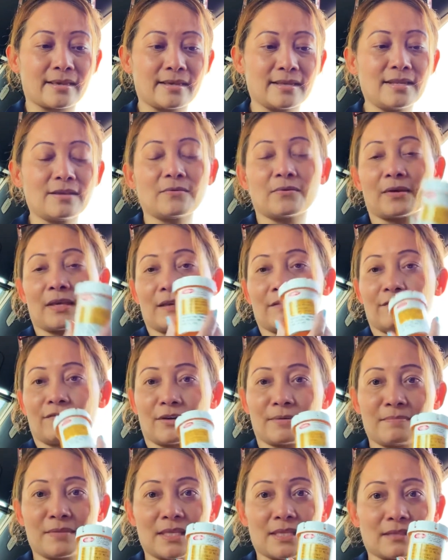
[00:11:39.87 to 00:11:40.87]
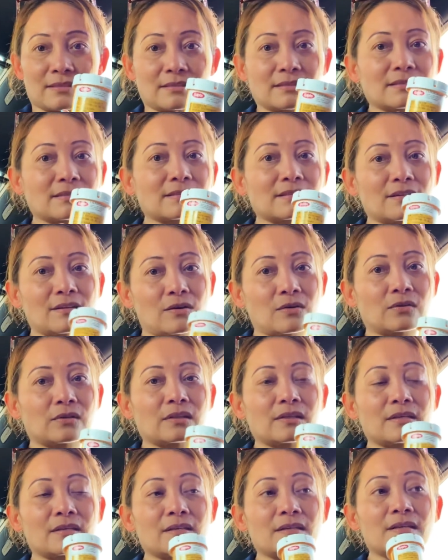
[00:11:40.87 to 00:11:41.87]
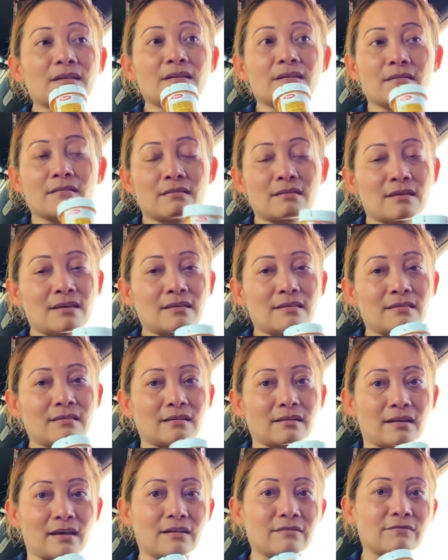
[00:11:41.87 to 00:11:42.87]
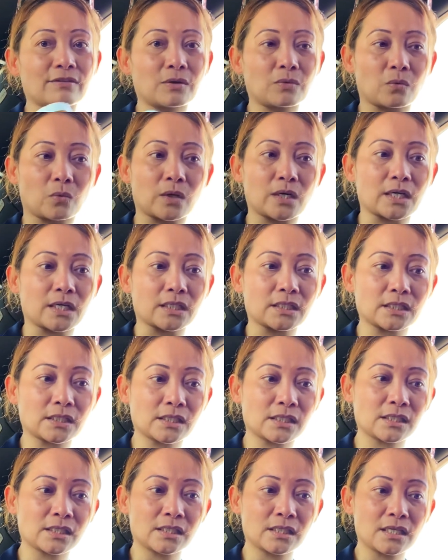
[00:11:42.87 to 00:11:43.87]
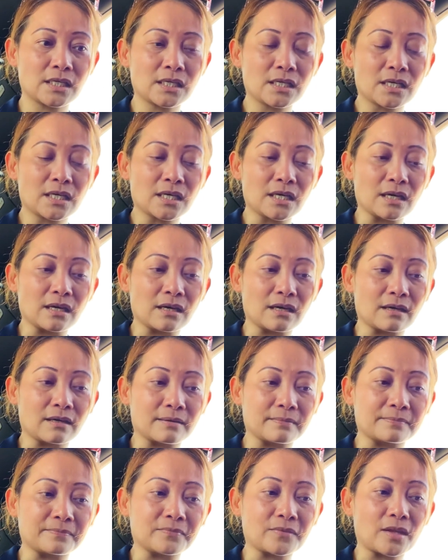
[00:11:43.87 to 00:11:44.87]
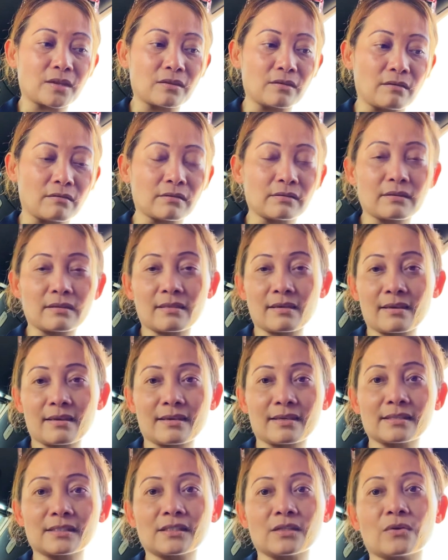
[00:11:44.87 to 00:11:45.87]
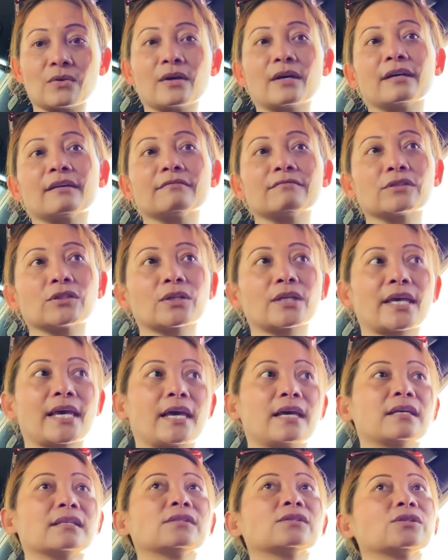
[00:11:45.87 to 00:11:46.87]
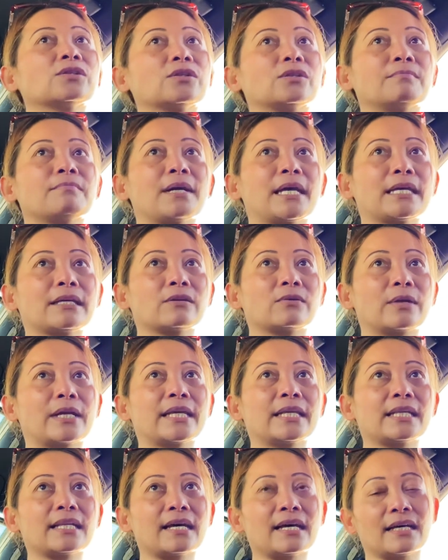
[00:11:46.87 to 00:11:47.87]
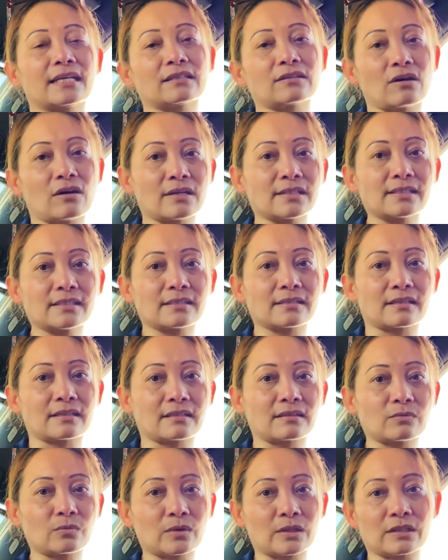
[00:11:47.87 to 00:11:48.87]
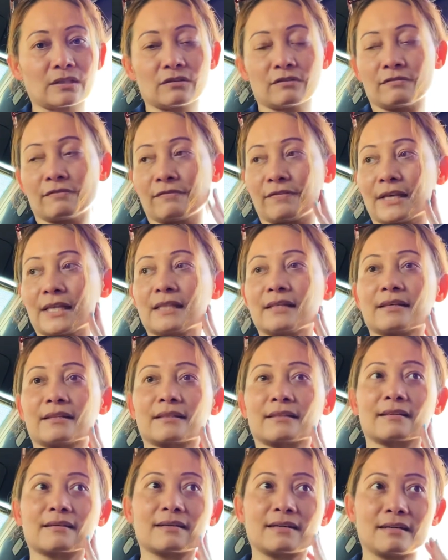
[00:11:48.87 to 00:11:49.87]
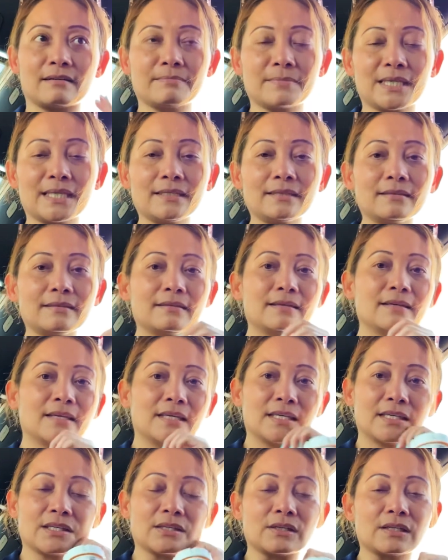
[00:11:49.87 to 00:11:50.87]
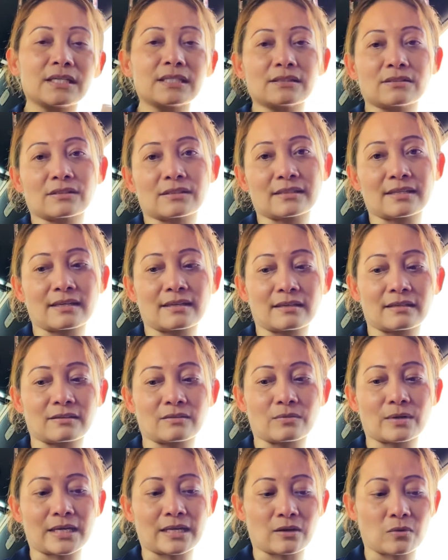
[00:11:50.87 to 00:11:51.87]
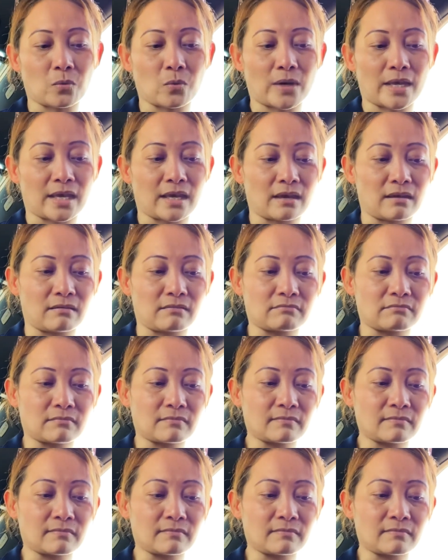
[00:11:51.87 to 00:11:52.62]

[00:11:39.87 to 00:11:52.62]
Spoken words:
anyway, for me, this is the only thing that ever worked. The only thing is, you have to catch your migraine at onset. When you feel it coming, you need to take it right away.